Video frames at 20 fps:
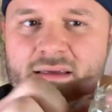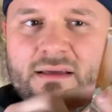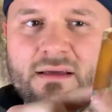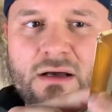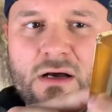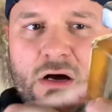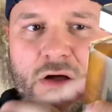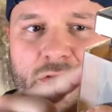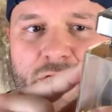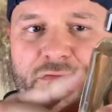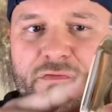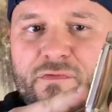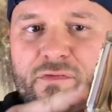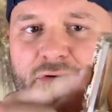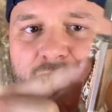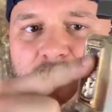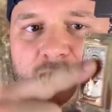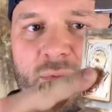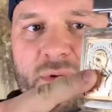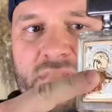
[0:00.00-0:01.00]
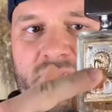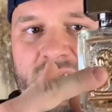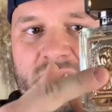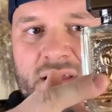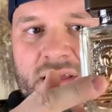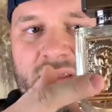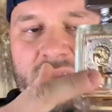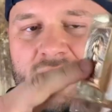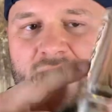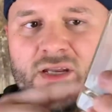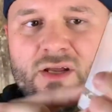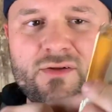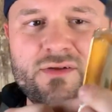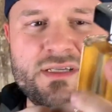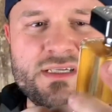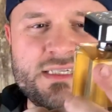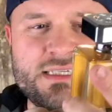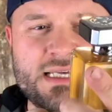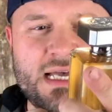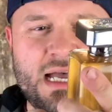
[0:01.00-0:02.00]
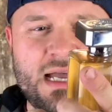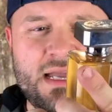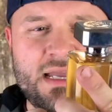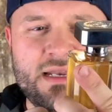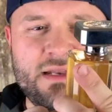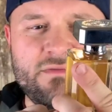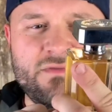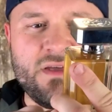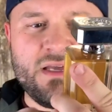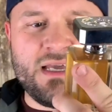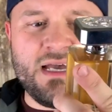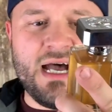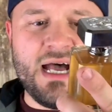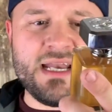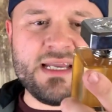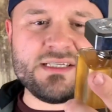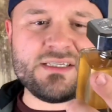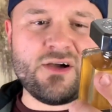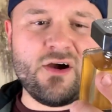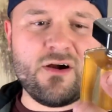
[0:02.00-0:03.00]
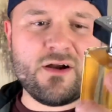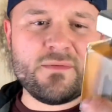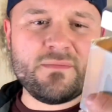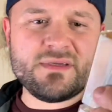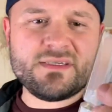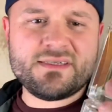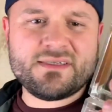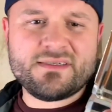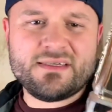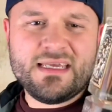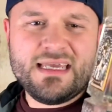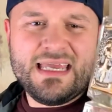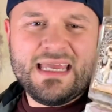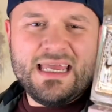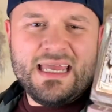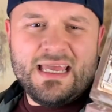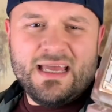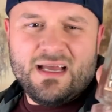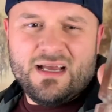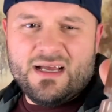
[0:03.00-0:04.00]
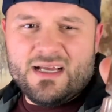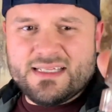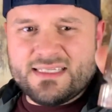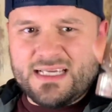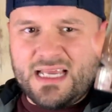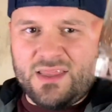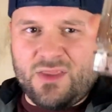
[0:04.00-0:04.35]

on the front with the design of the goddess Artemis. It's got the